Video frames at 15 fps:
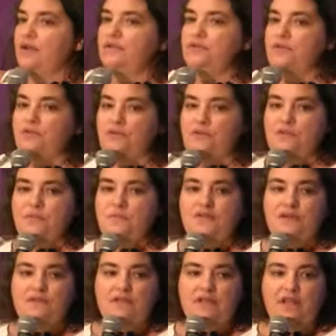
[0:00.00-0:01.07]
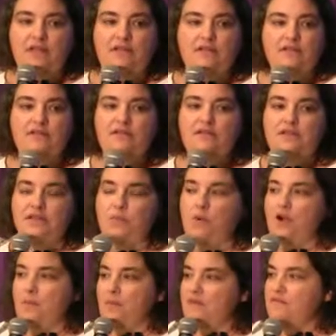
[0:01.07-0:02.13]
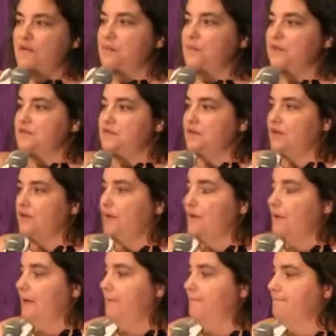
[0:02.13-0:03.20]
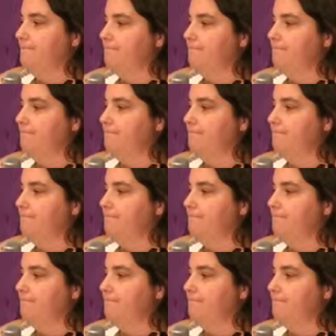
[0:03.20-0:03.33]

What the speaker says: to turn themselves in to the Department of Homeland Security.